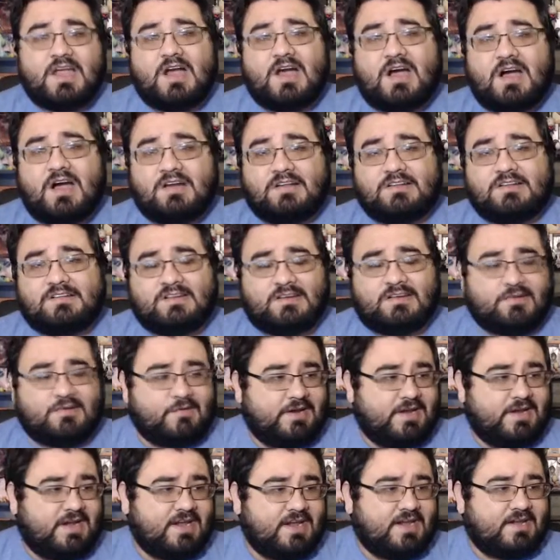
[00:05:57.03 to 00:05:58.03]
on
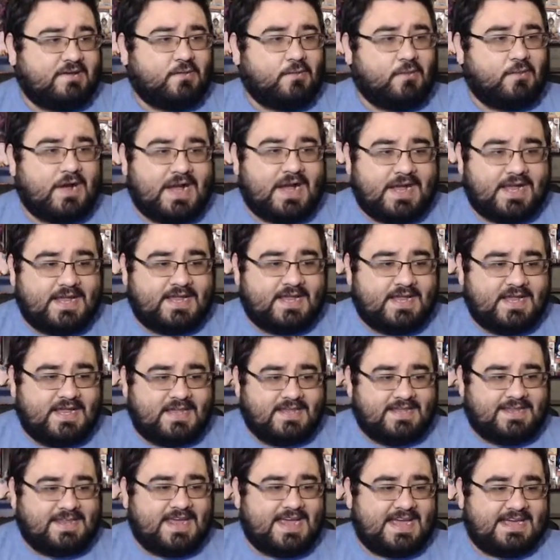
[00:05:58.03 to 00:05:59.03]
Senri and why
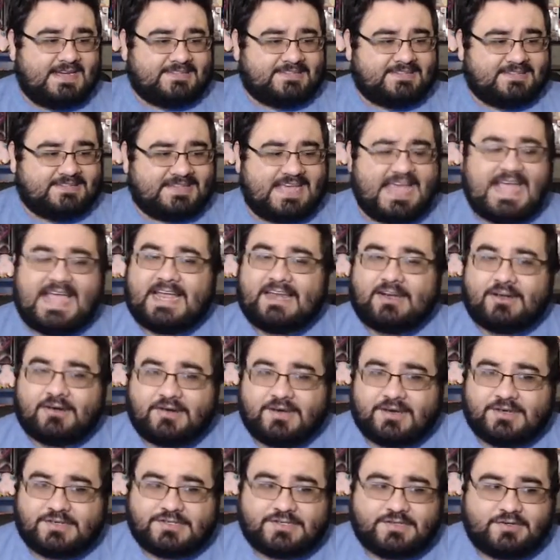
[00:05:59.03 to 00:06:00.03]
he has these anger
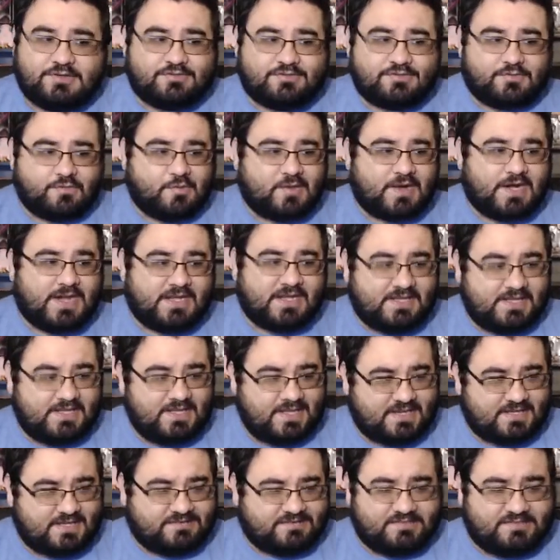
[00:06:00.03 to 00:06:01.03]
issues and why he
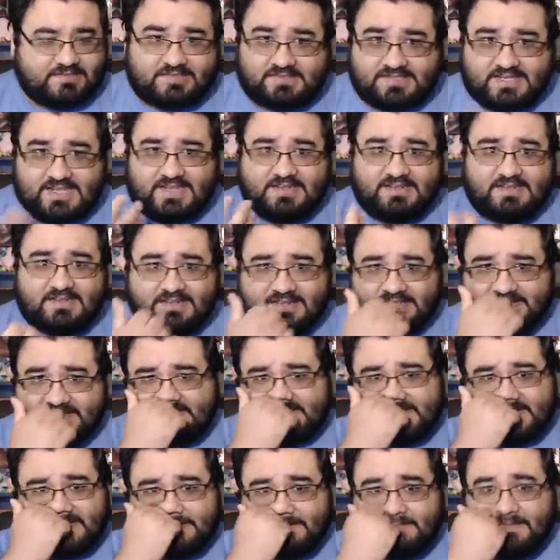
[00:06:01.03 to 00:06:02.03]
can sustain this
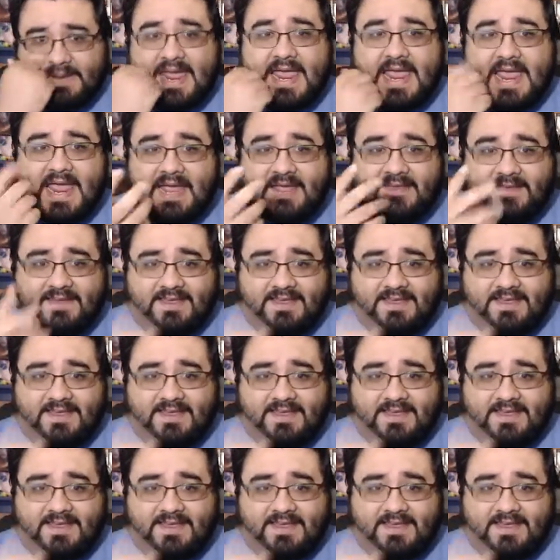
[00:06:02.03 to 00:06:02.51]
pain that